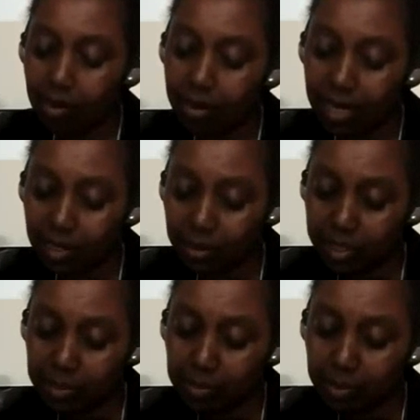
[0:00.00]
would like
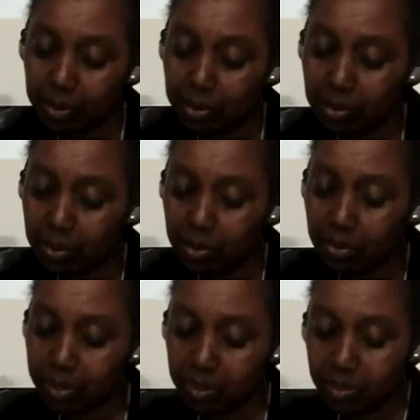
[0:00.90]
to respond to
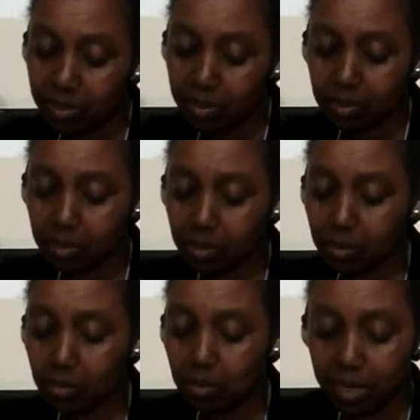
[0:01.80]
two questions.
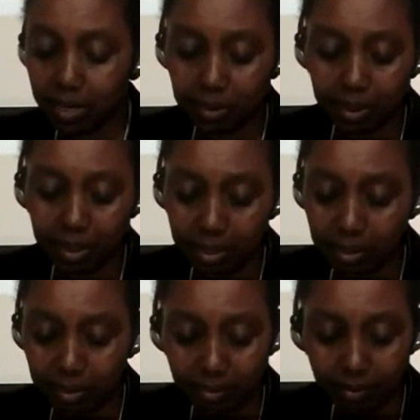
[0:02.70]
One on
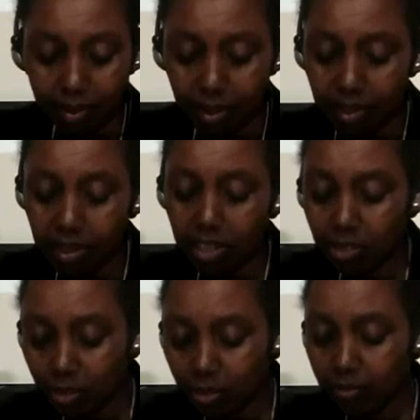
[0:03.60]
the
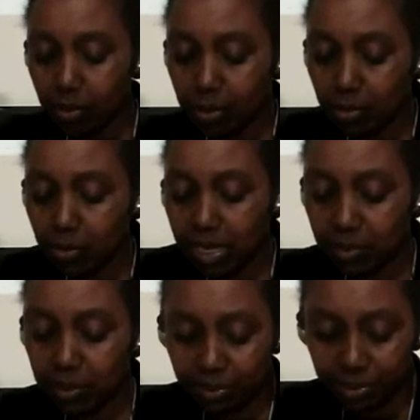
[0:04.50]
issue of those who
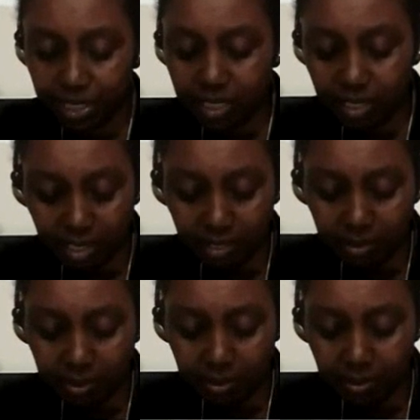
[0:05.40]
cannot read,
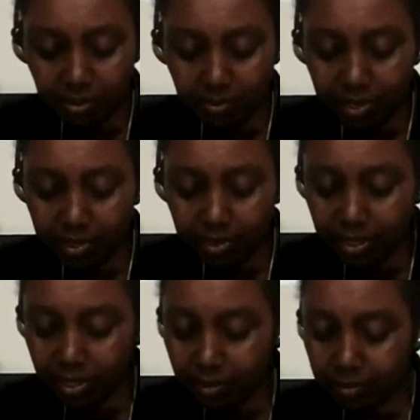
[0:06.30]
and also
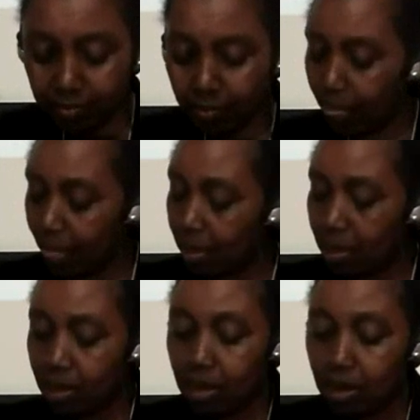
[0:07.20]
vandalism.
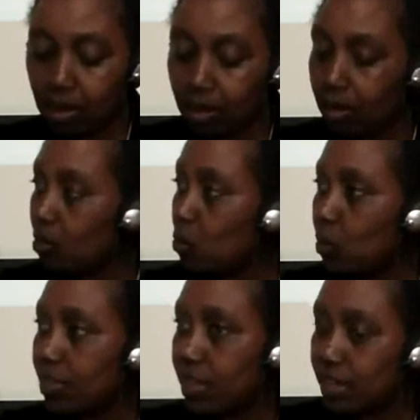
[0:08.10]

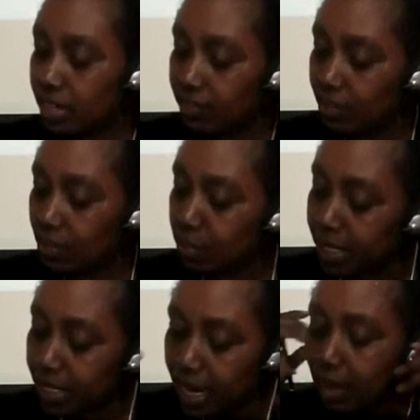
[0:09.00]
With any
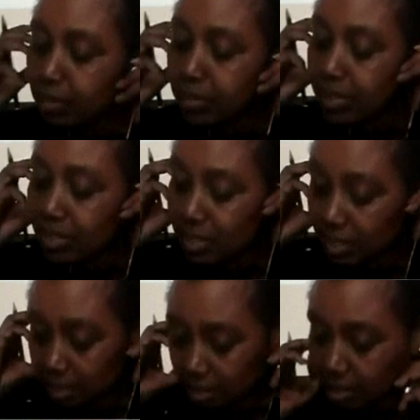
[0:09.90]
development
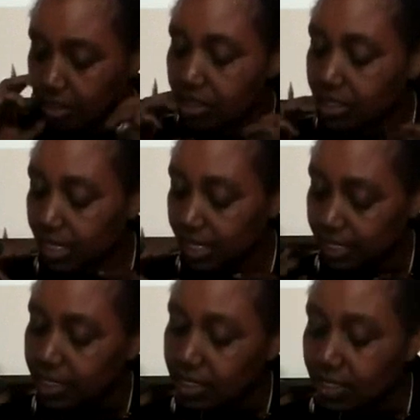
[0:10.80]
comes
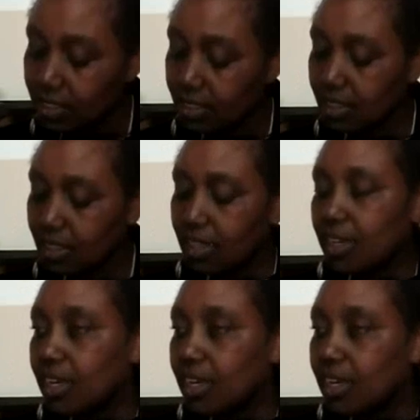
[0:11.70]
challenges,